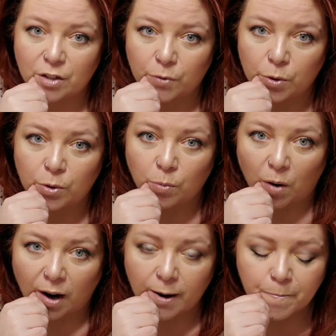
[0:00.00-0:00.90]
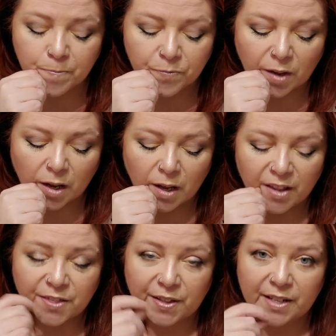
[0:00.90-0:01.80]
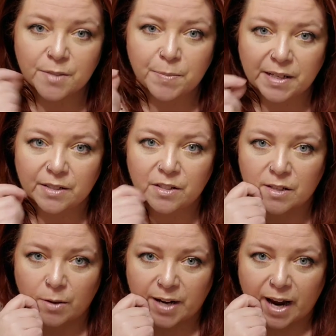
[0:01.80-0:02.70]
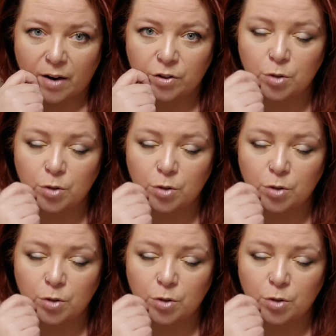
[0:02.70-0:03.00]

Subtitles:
of who you are, things begin to slow down.